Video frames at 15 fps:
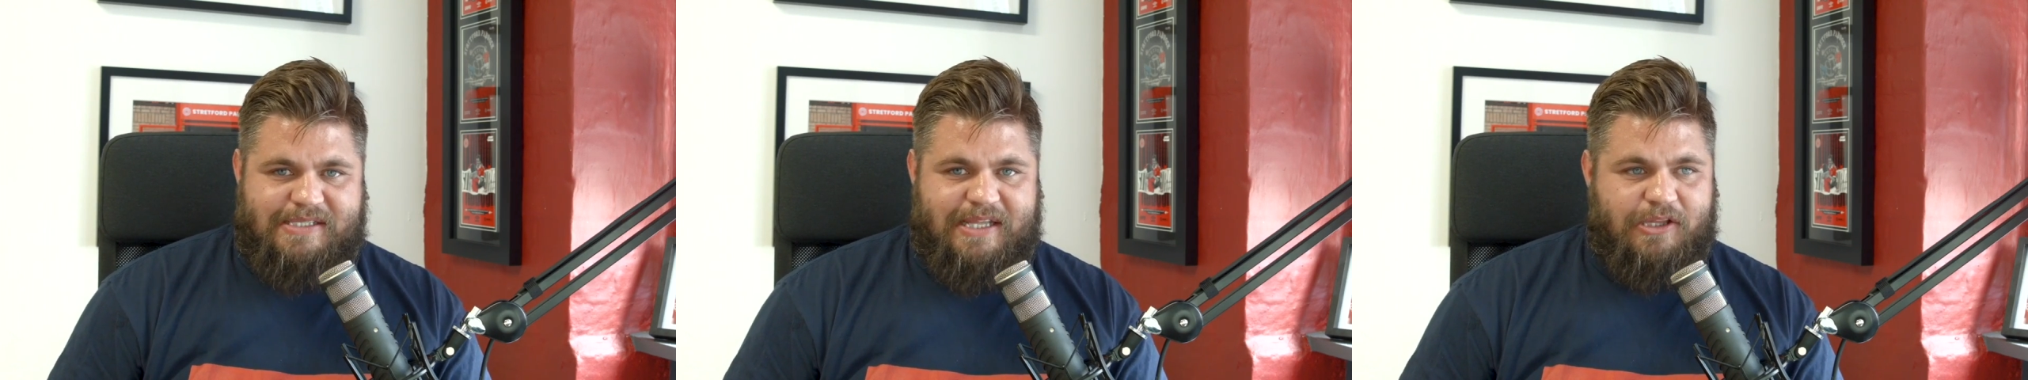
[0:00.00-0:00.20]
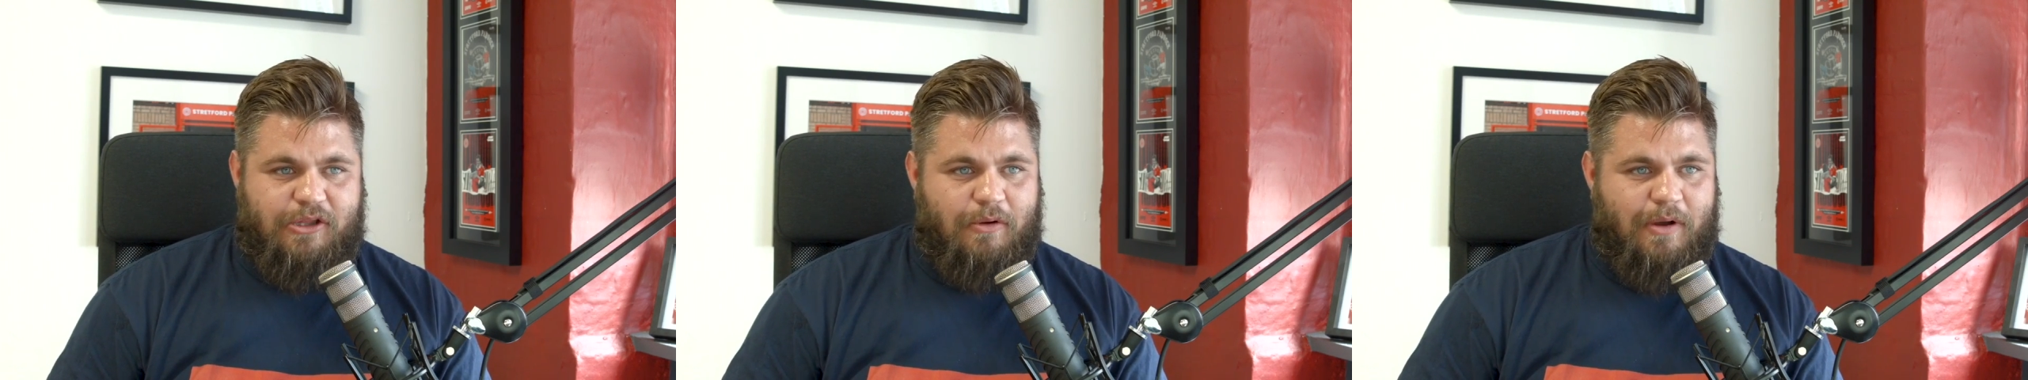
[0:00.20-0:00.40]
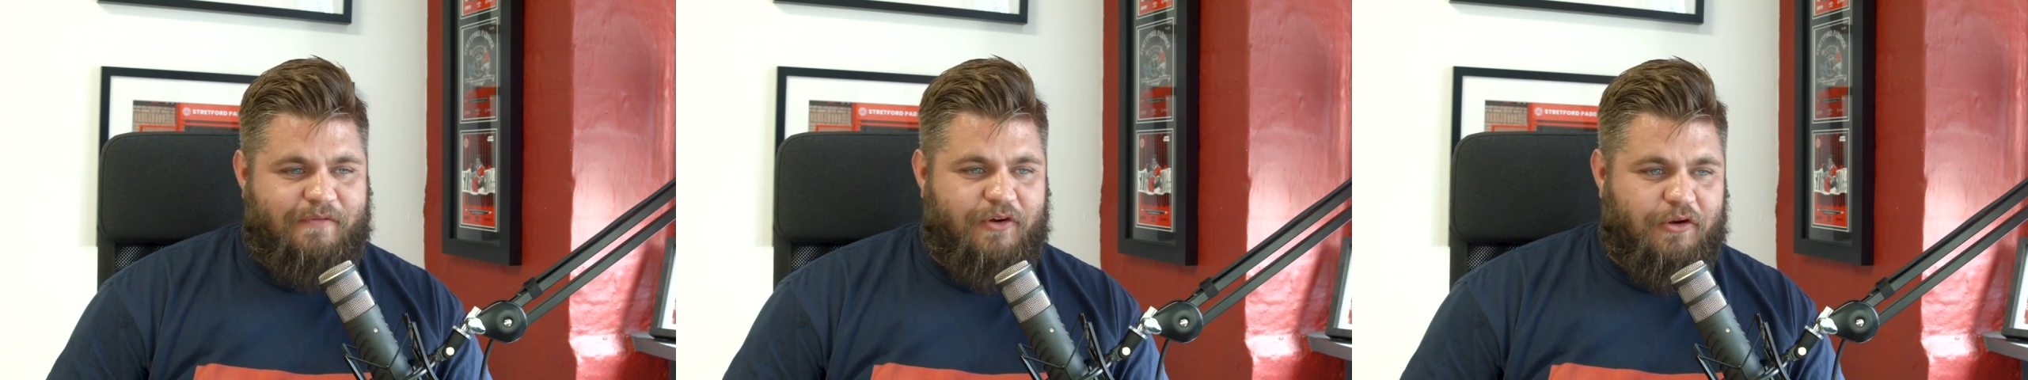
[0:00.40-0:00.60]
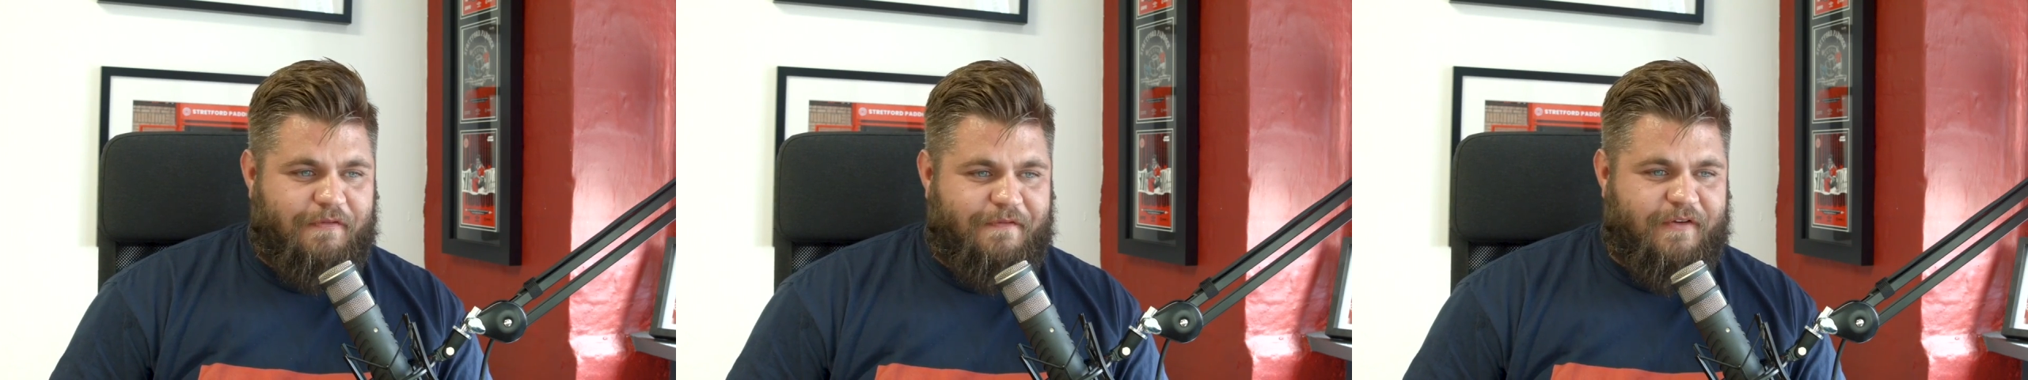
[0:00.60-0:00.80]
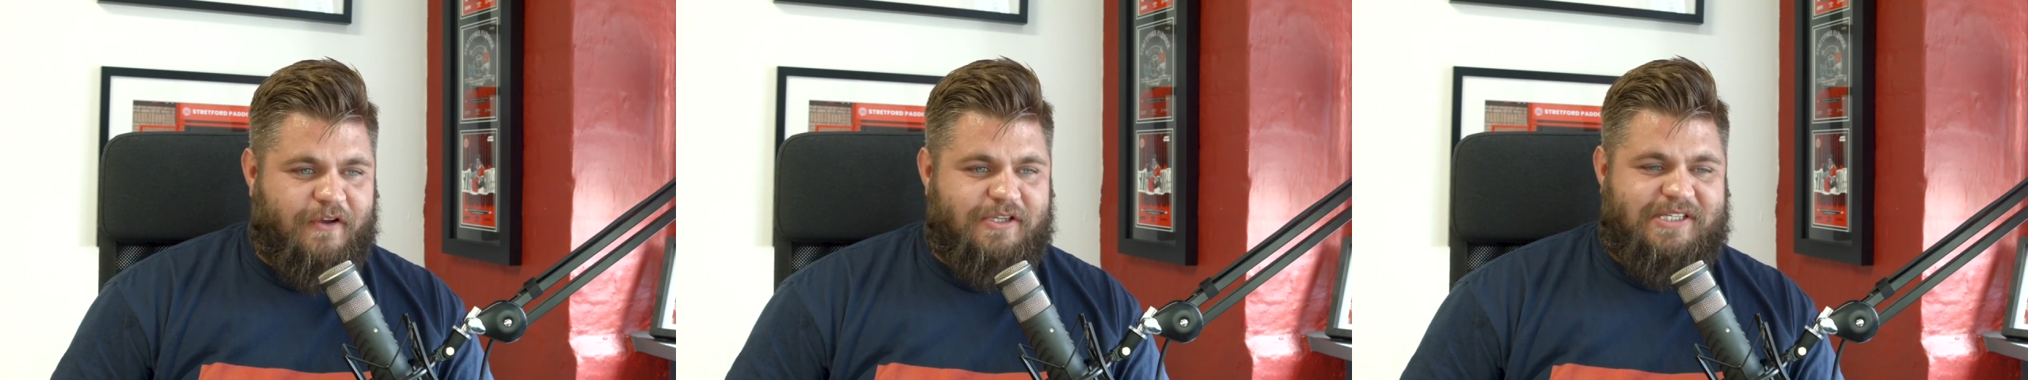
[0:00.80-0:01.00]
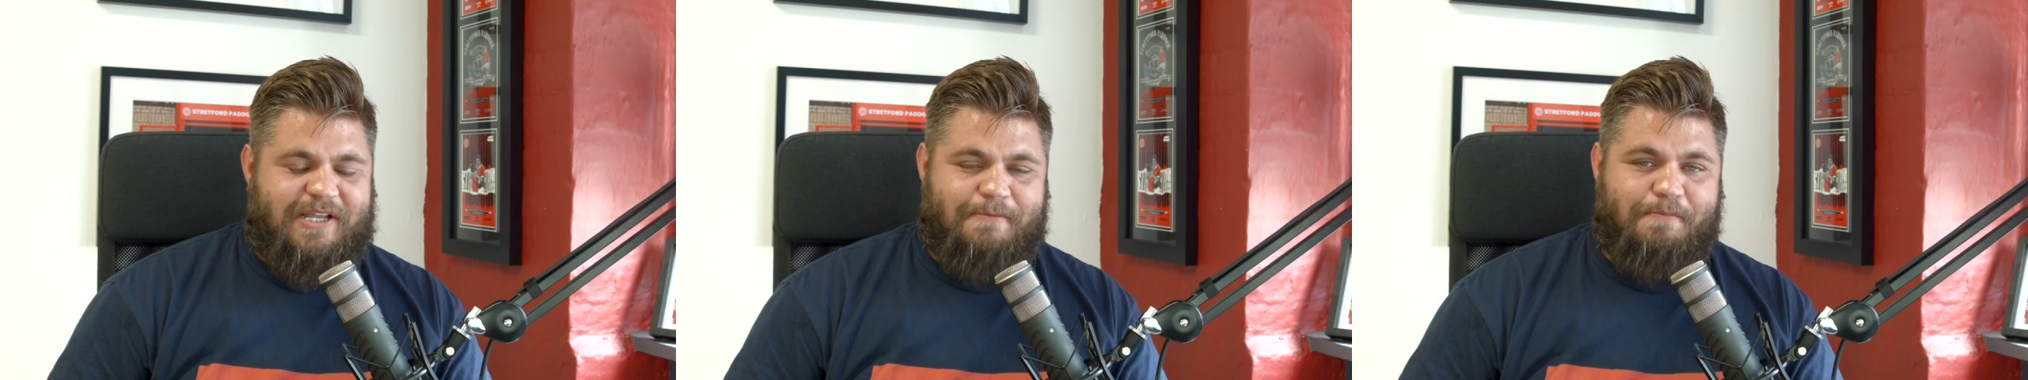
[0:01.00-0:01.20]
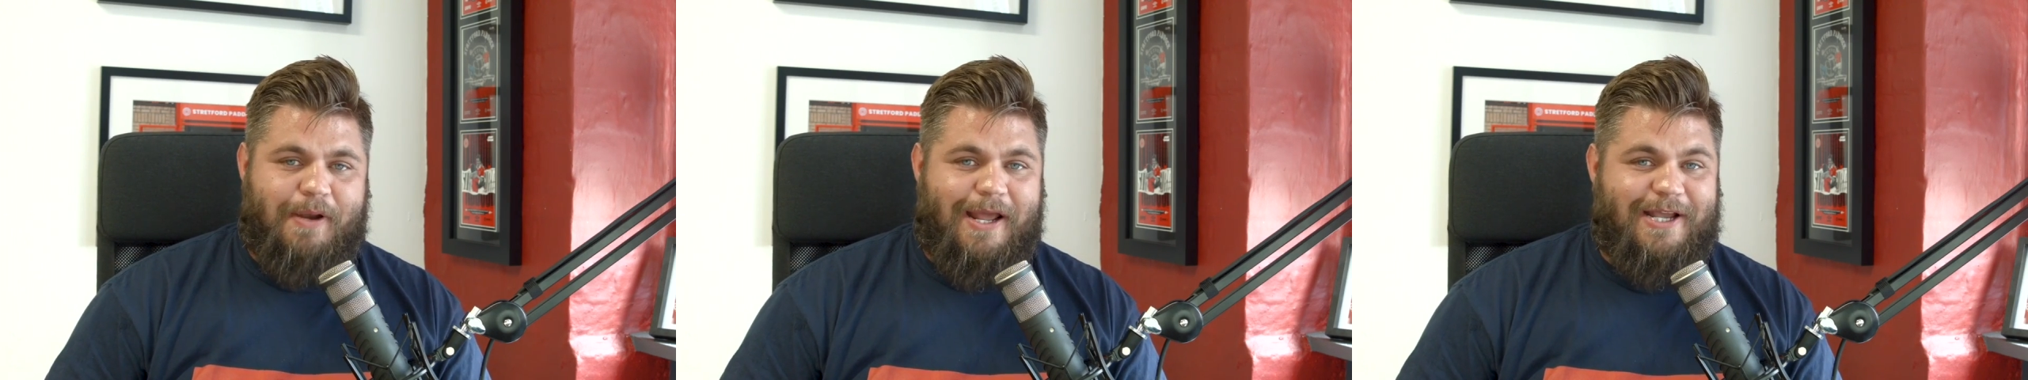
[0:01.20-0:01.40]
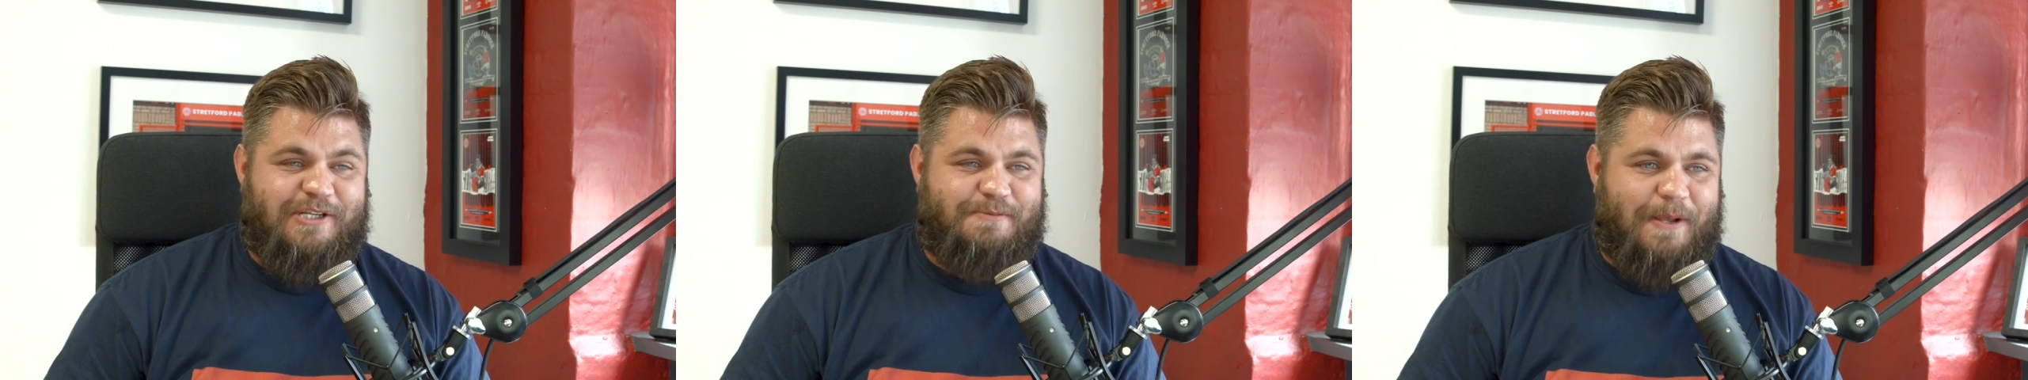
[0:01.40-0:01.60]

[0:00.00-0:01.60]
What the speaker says: They don't have enough first team players.